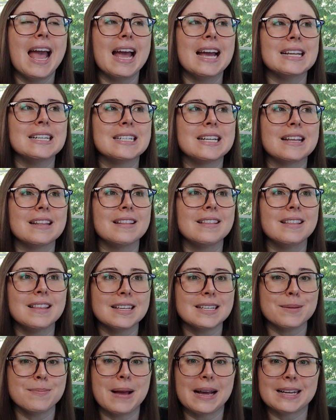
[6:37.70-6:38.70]
And
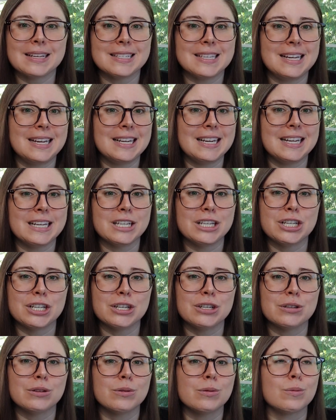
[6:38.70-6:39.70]
this magazine
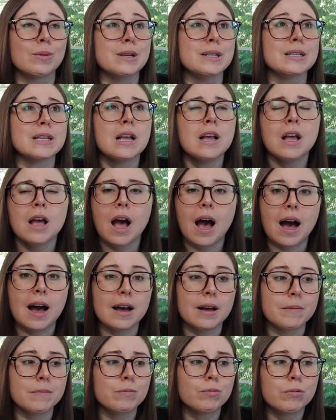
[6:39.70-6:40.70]
issue was
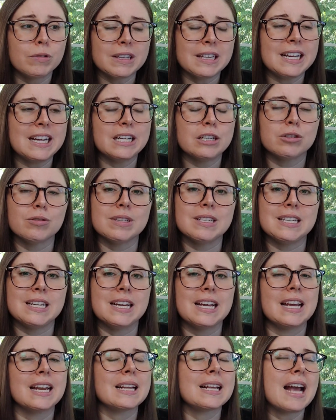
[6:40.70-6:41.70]
uh, really
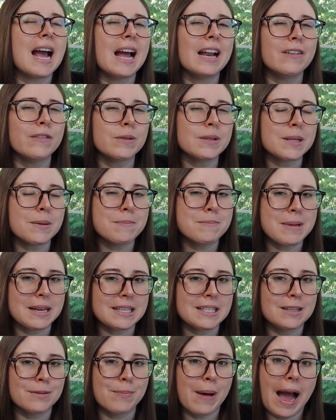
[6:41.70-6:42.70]
interesting. It kind of was a
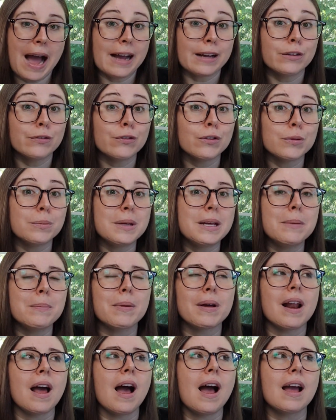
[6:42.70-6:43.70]
mixed bag for me,
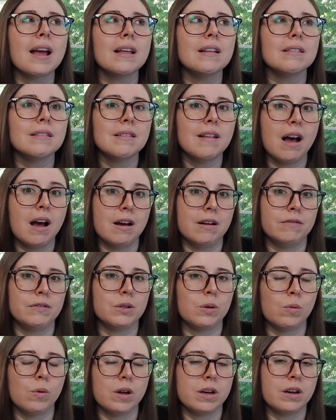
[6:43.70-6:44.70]
but I
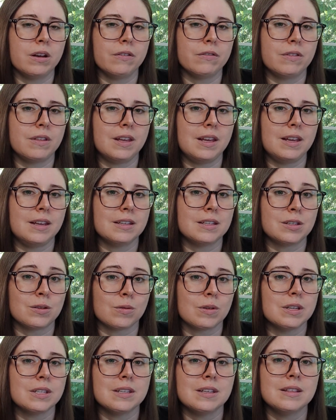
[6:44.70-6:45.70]
loved one of the
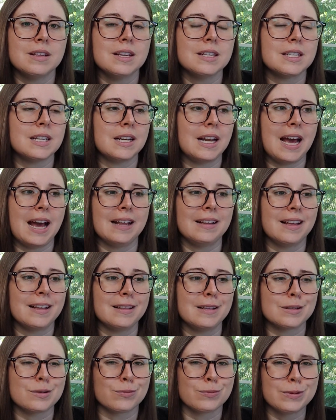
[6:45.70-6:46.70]
stories in this. It had
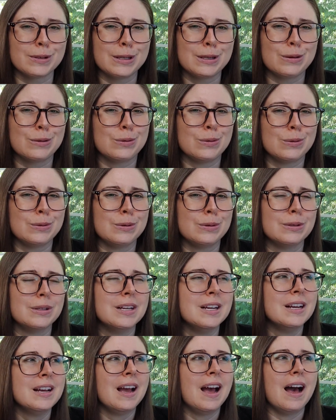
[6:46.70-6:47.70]
like this really
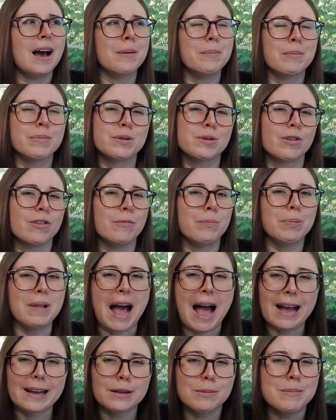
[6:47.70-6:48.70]
cool um, sort of
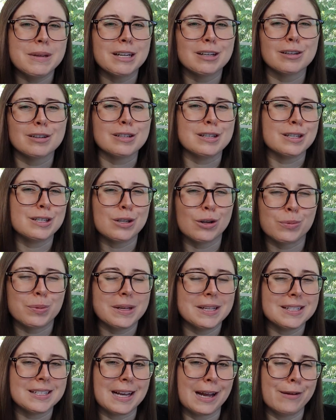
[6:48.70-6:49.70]
Black Mirror
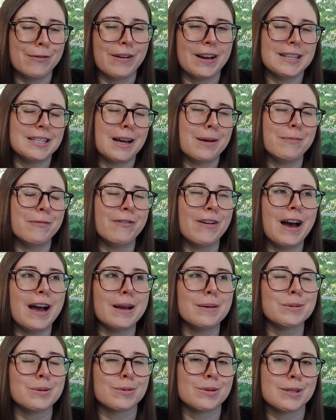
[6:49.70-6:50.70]
dystopian sci-fi type
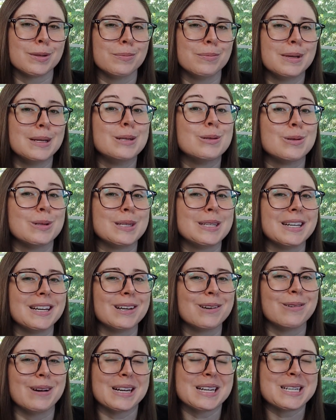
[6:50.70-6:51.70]
vibes with some
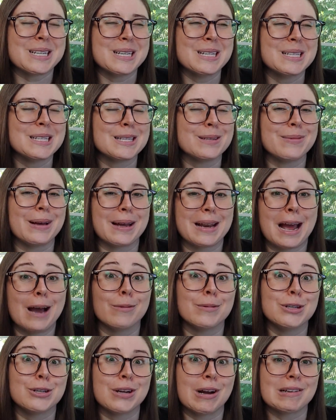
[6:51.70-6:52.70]
interesting questions about
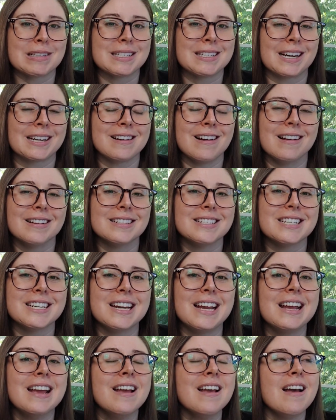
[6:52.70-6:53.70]
how we trust
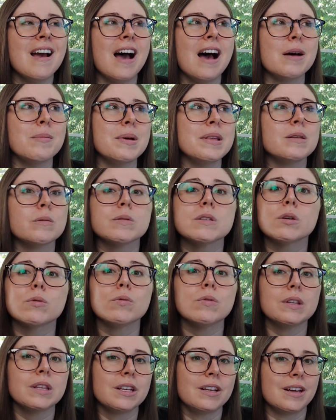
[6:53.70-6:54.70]
technology. Um, and there was a
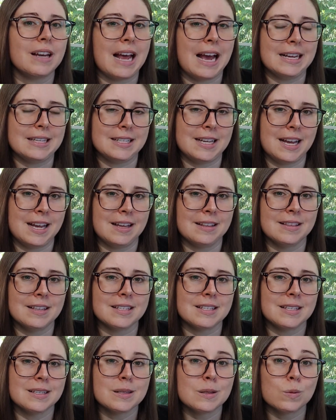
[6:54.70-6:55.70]
really good essay in
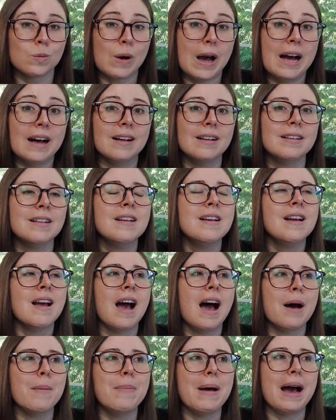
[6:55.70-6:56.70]
this as well
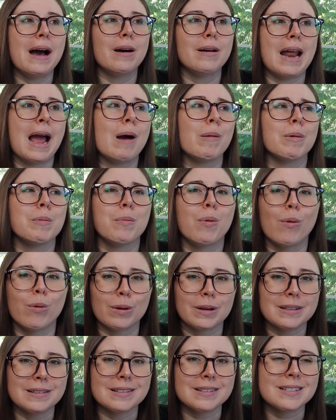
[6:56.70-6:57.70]
about how
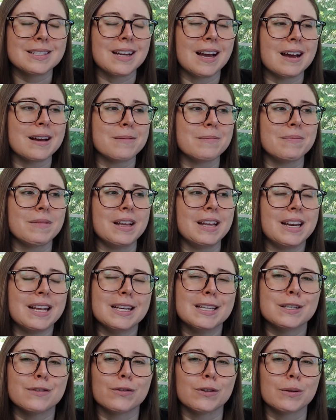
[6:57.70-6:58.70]
important um, it
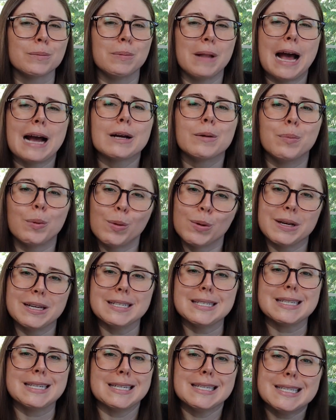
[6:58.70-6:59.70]
is for black
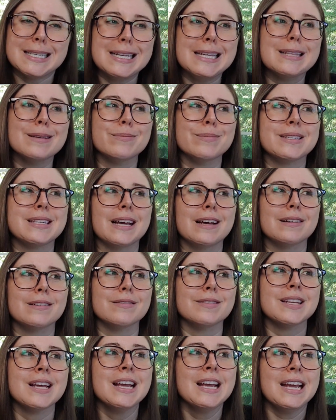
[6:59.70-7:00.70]
boys to see
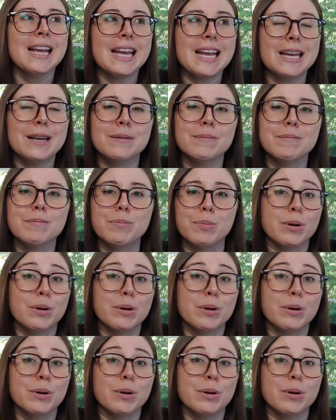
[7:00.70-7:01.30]
themselves in